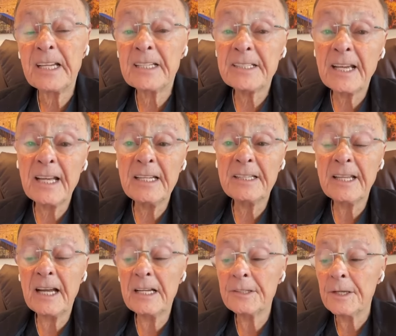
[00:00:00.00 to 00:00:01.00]
This is the
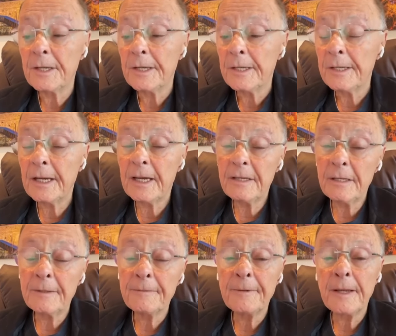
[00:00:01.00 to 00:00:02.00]
reality.
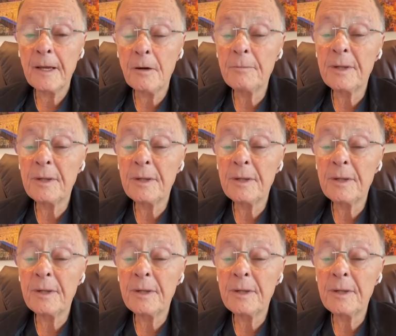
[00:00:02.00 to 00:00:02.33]
And